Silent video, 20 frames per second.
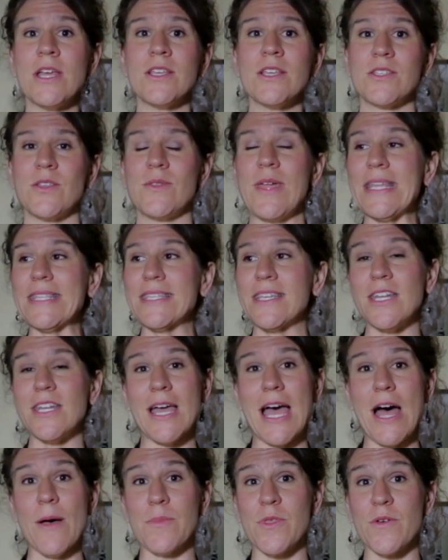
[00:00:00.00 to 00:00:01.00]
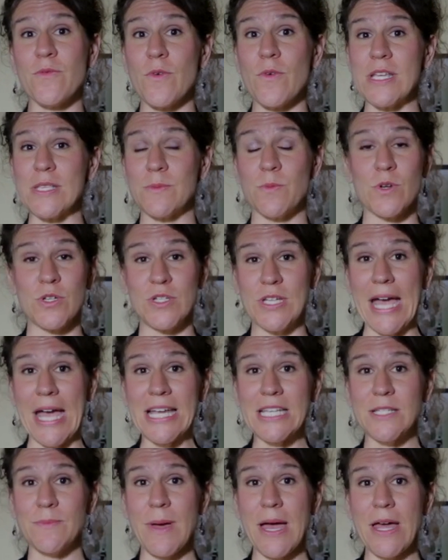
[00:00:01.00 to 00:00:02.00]
So that's going to help the voice
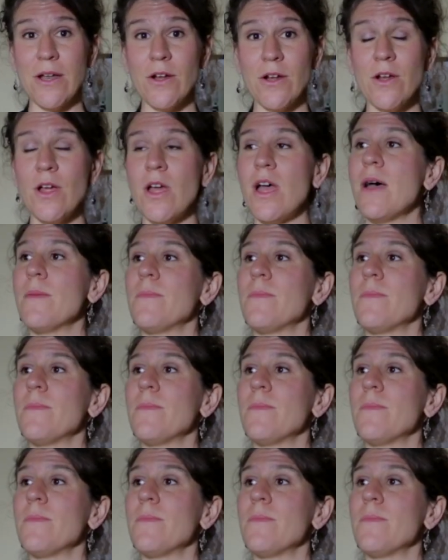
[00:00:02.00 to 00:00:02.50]
project better,